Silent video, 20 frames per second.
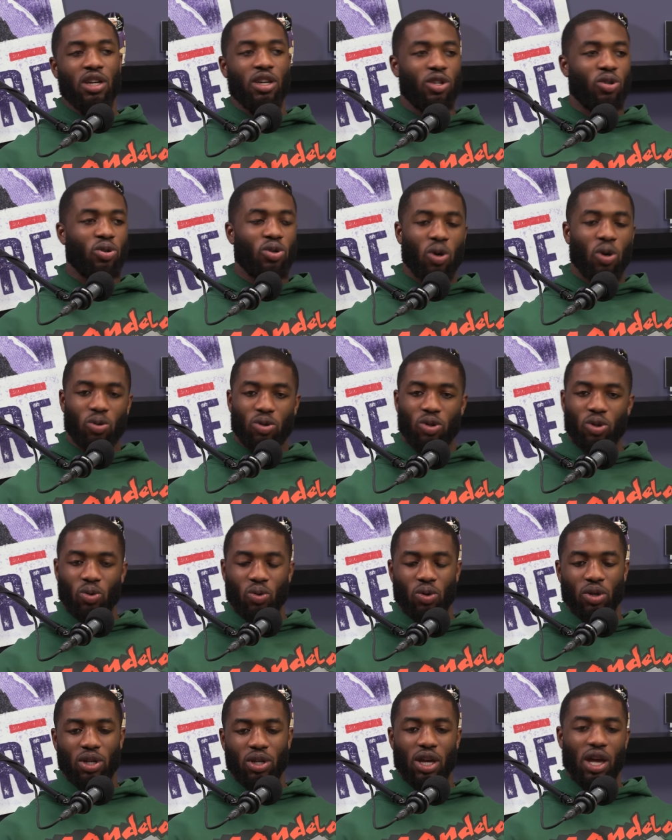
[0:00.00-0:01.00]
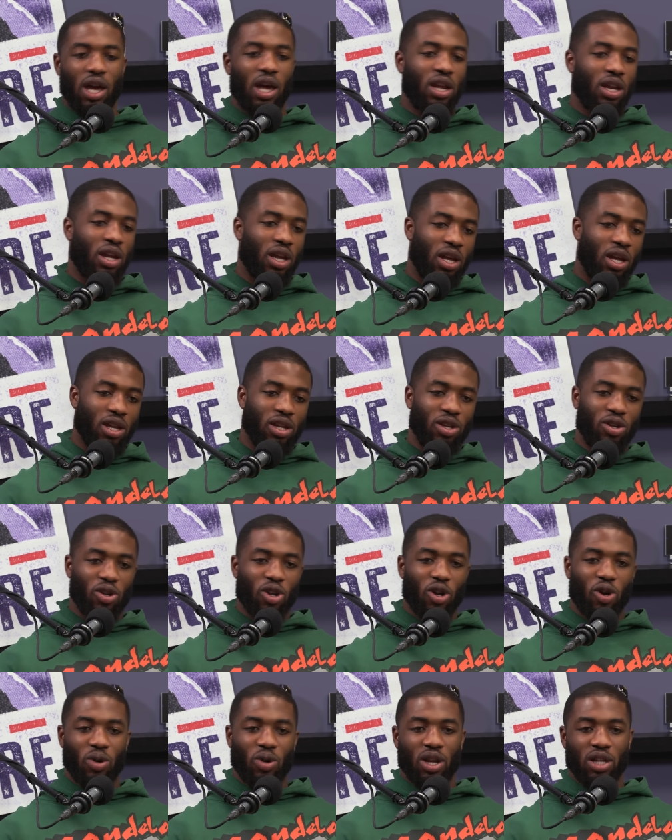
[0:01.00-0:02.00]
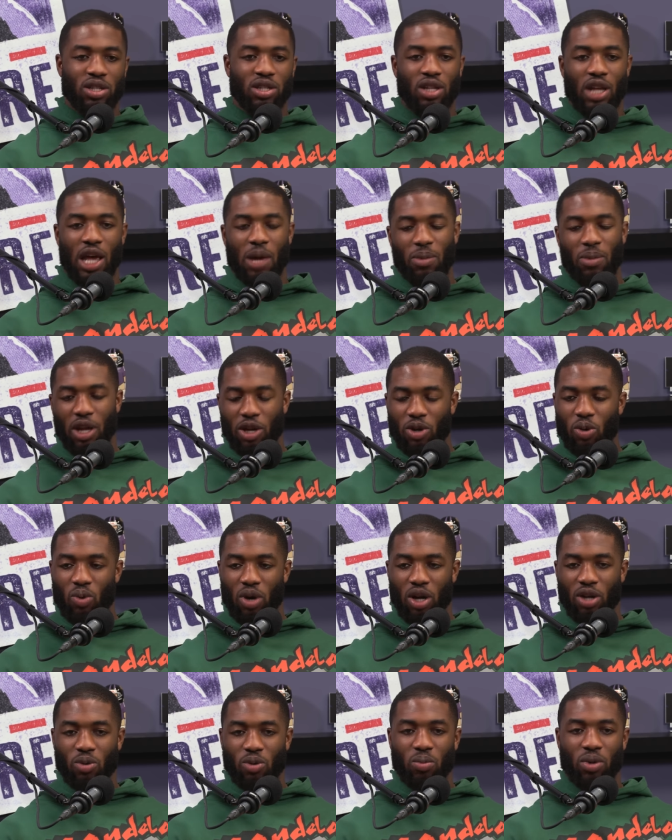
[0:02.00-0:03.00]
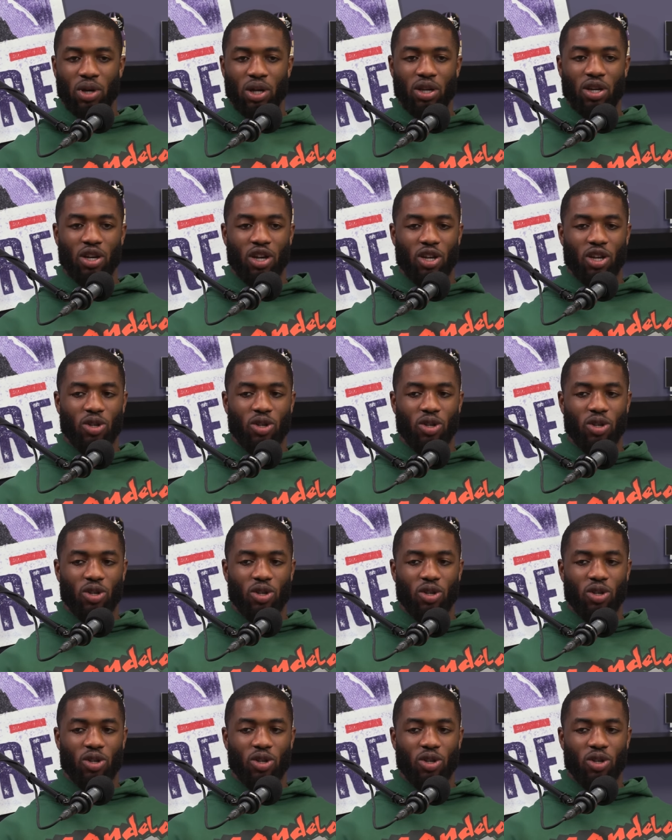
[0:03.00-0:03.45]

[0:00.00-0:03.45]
you go through it and then, you know, it doesn't happen how you want to, but